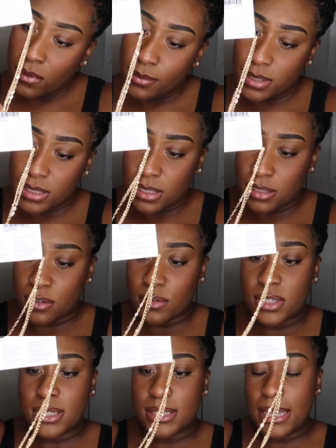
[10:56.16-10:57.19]
Let me see. So
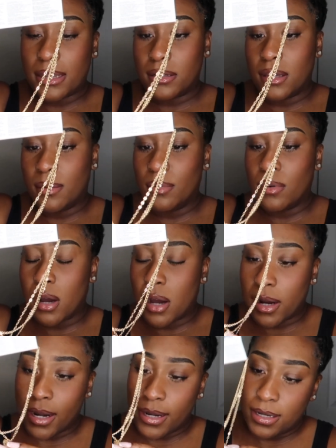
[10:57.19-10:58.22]
it's just like a double
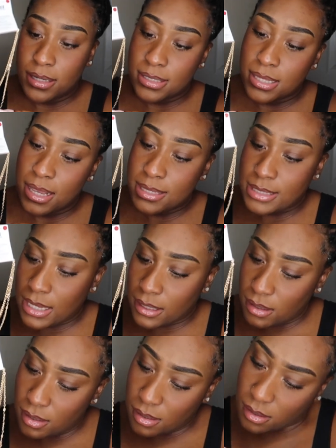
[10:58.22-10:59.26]
heart and this has like
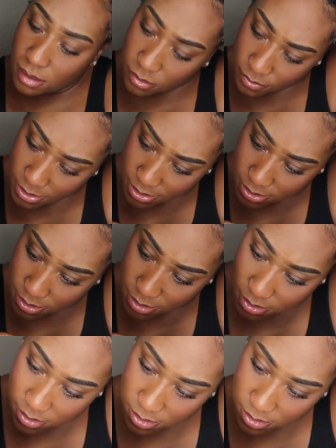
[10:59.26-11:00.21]
a, what is this?